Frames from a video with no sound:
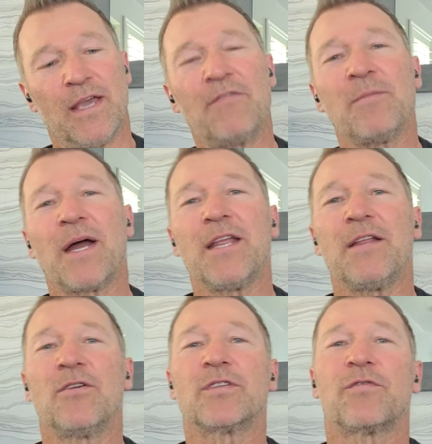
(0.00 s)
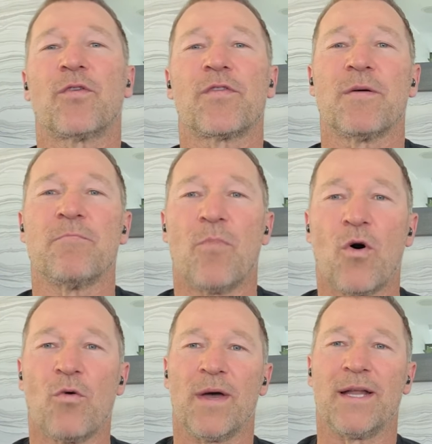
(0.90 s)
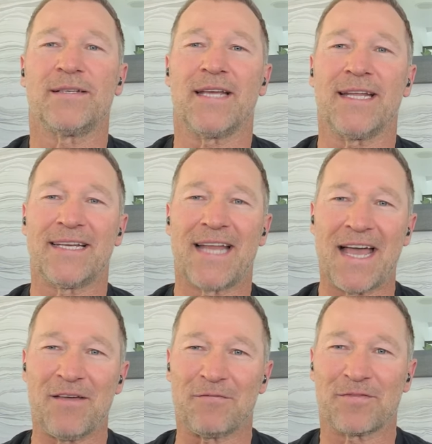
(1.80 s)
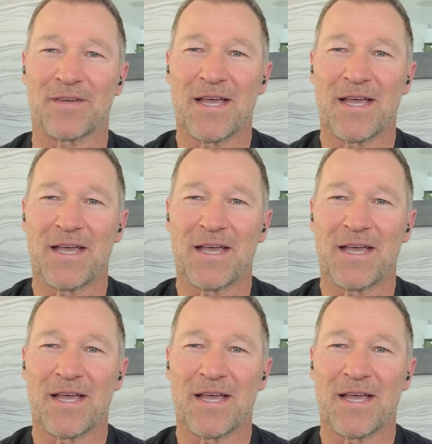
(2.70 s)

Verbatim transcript: everybody looks for the moment in life